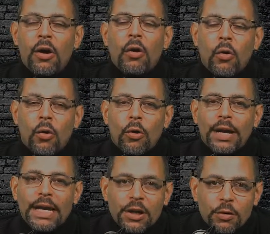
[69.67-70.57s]
or
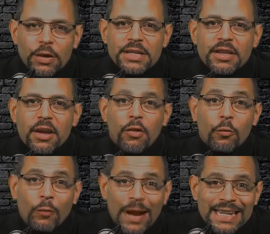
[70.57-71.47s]
increase the
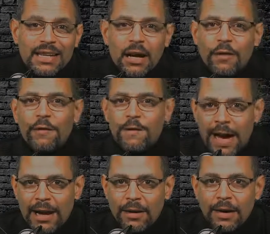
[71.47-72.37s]
rate of
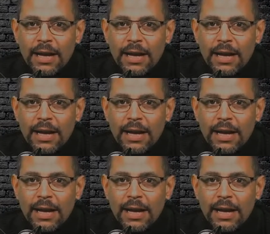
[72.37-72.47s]
fire.